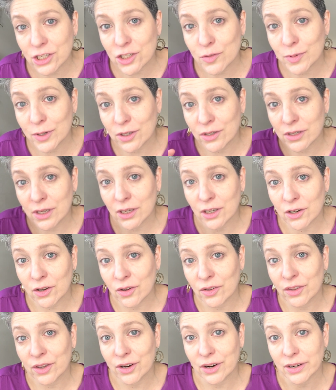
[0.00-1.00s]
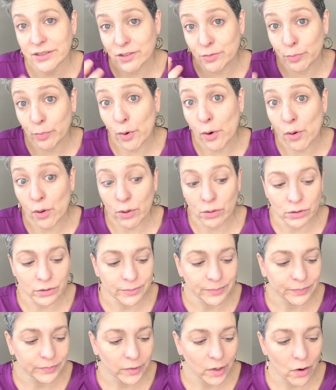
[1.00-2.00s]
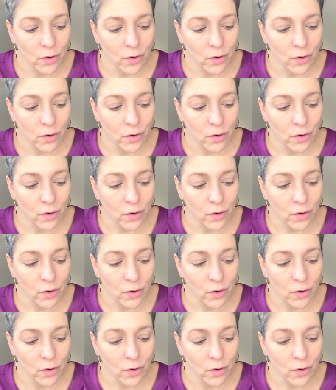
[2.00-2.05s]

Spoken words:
just because I know they're as bold,